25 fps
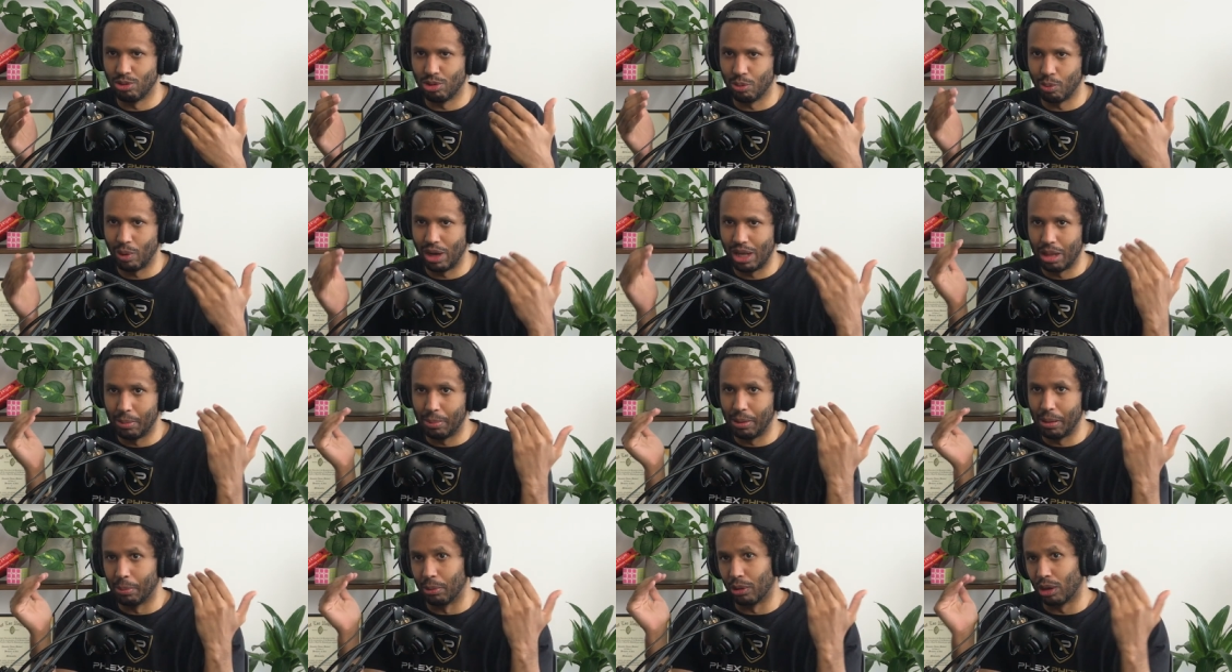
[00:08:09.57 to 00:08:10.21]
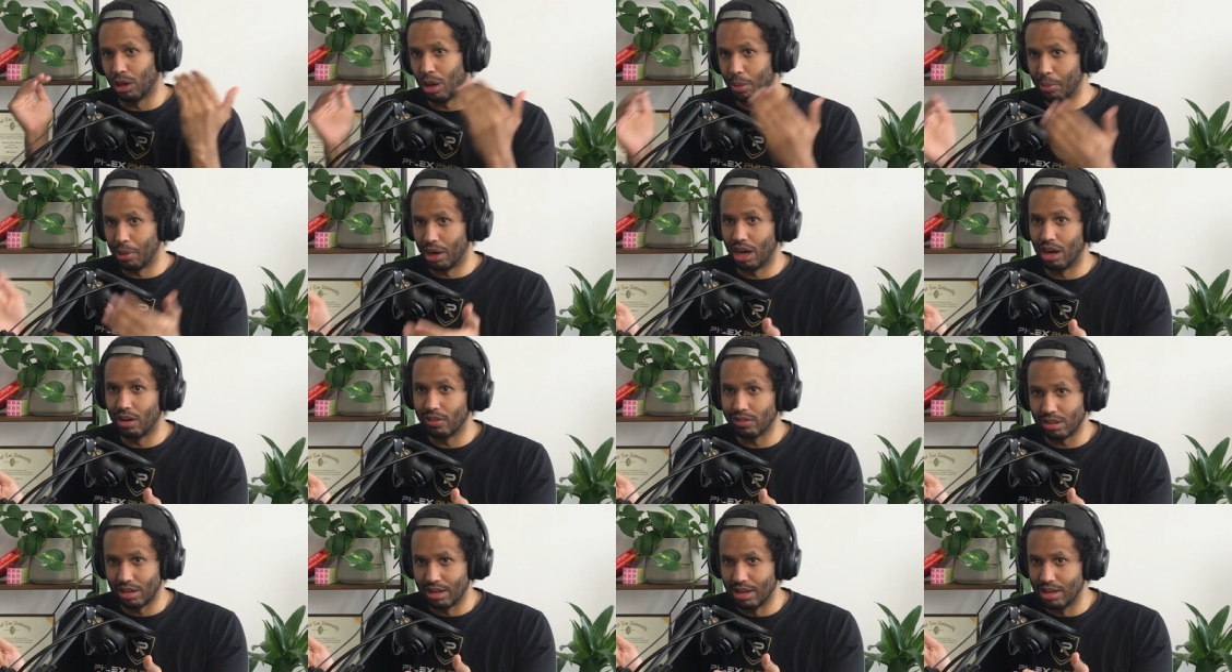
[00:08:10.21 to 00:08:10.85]
of the way that people are coming
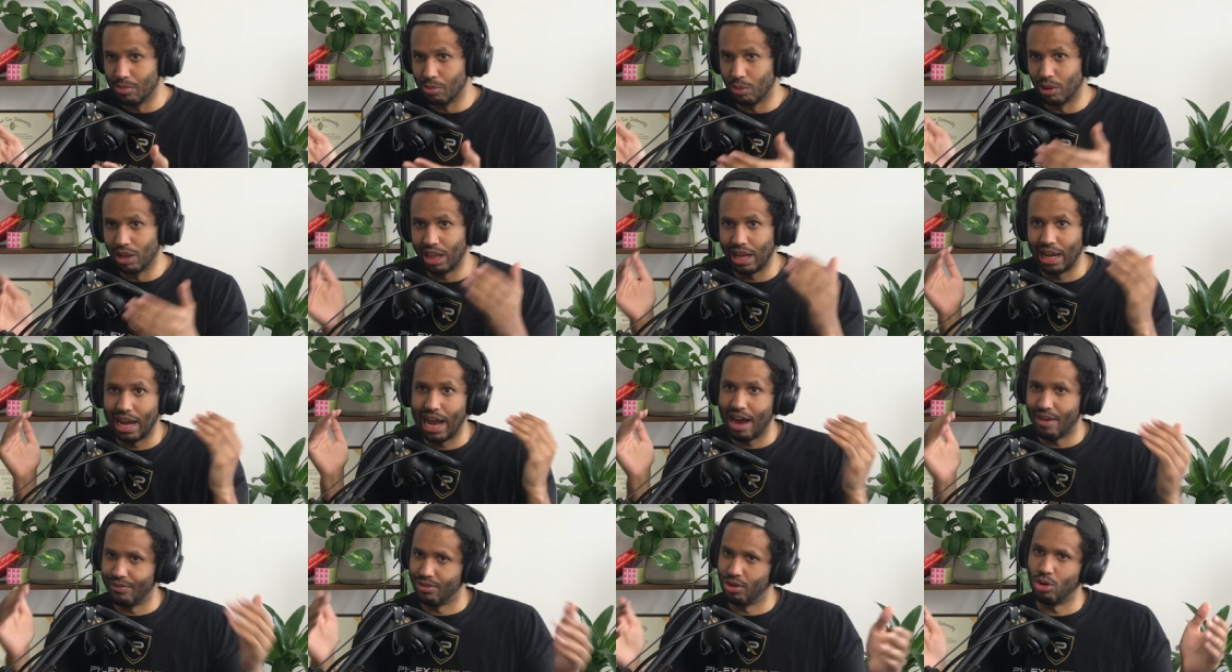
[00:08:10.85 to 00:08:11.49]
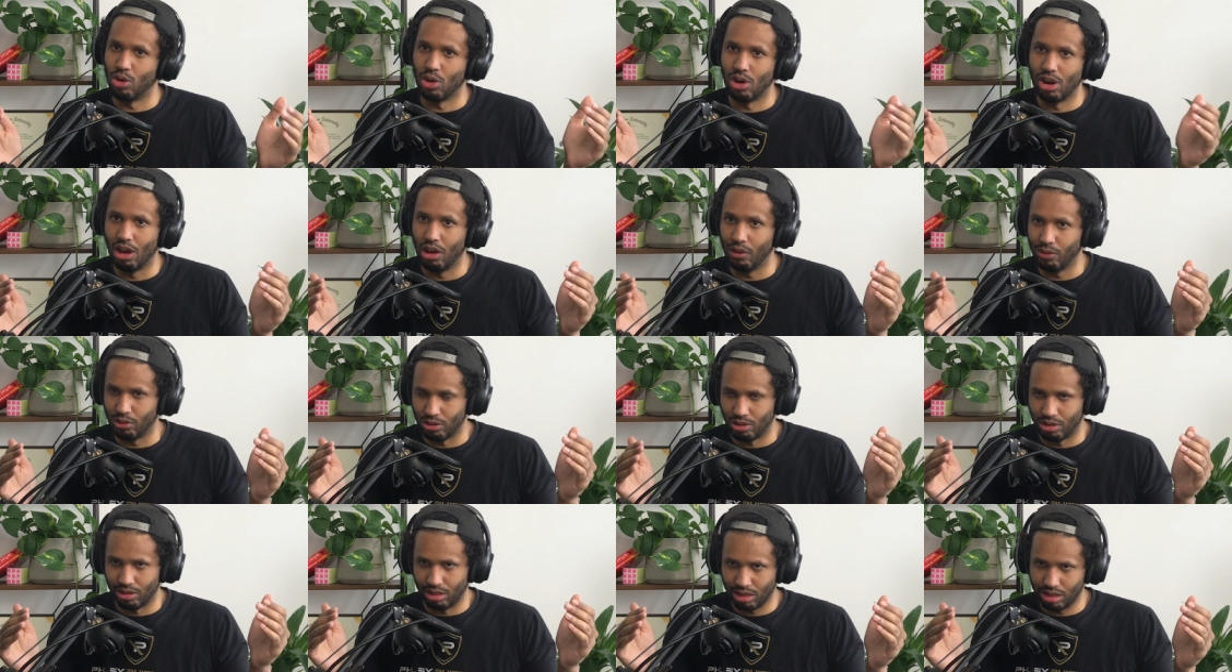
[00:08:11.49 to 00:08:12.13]
after him when they haven't gone
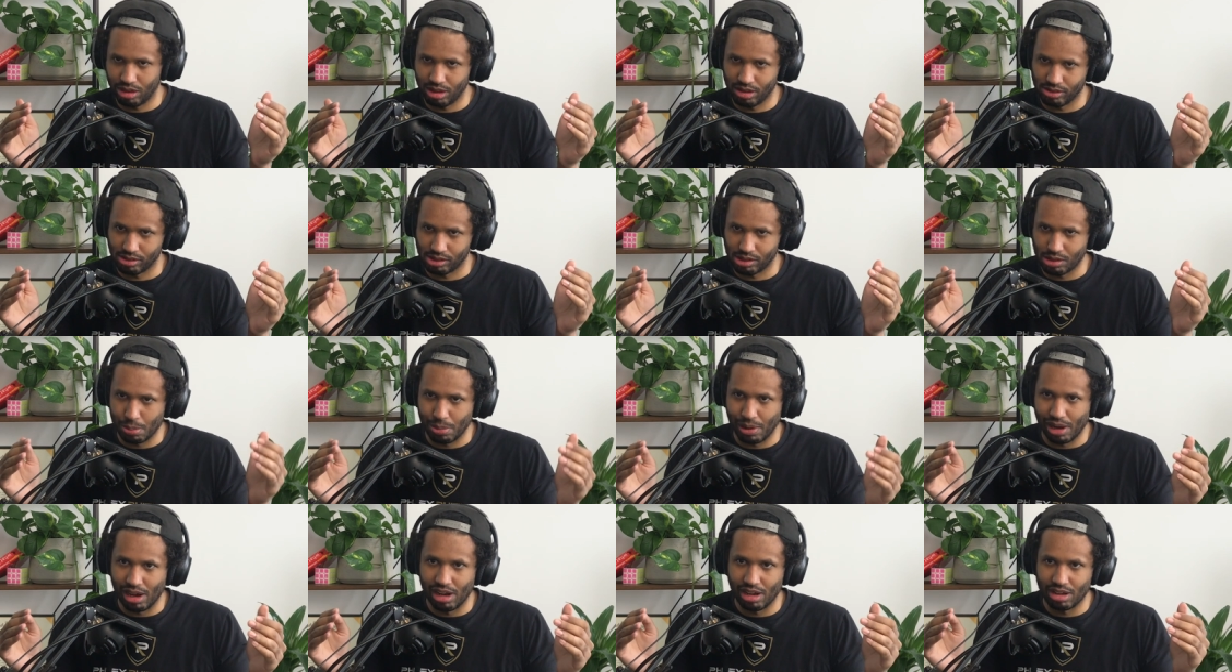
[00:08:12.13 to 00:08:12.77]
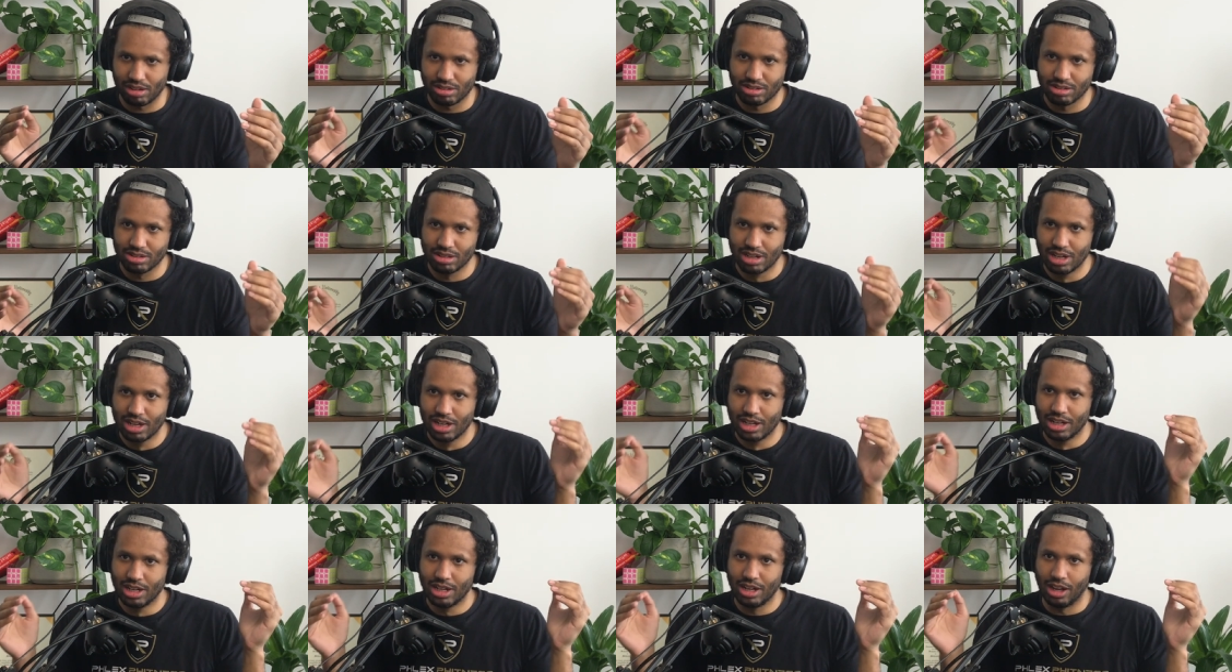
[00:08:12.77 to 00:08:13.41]
after other things in the past,
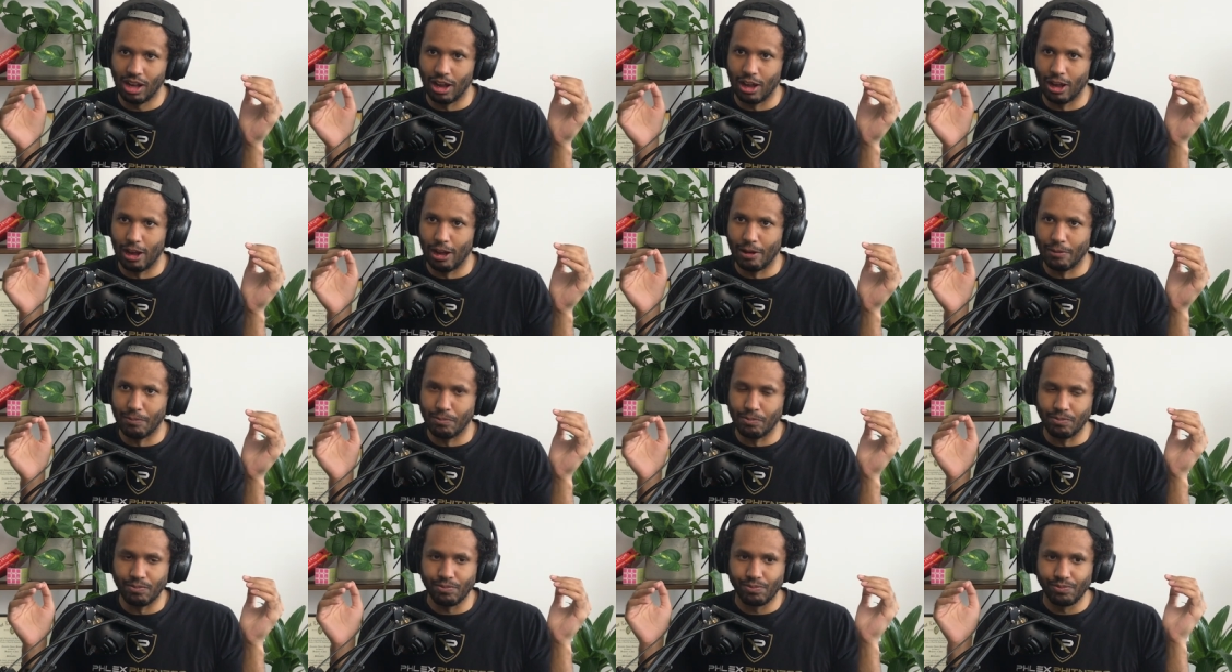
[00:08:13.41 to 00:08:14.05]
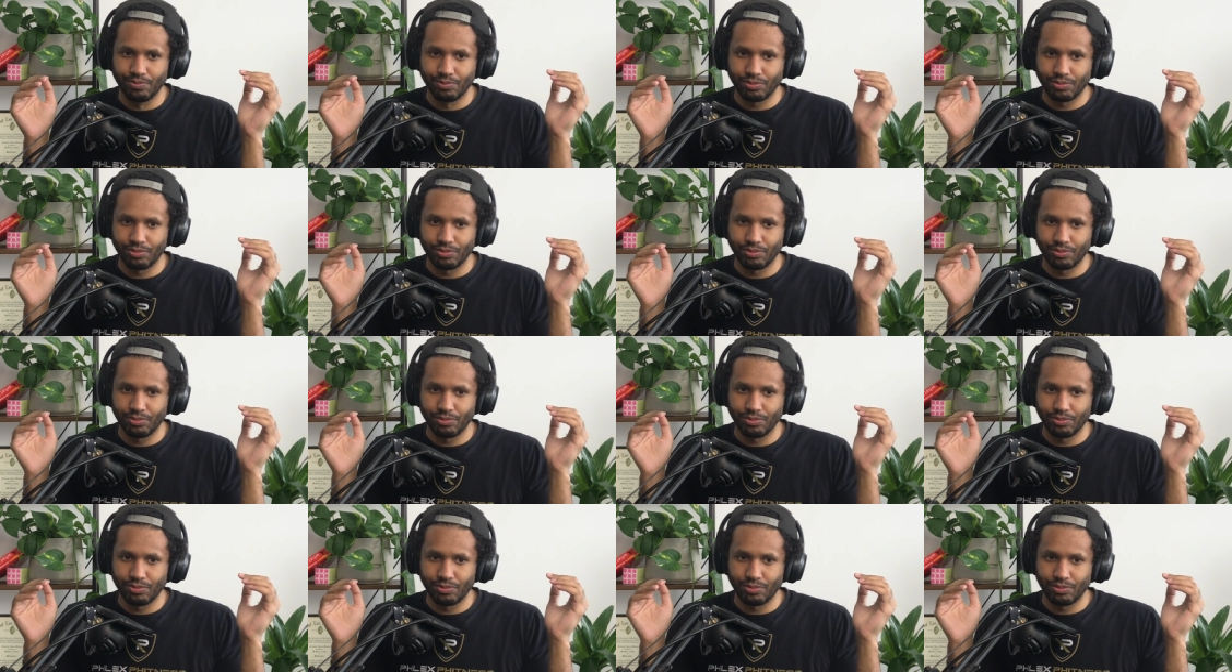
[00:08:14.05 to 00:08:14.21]
um,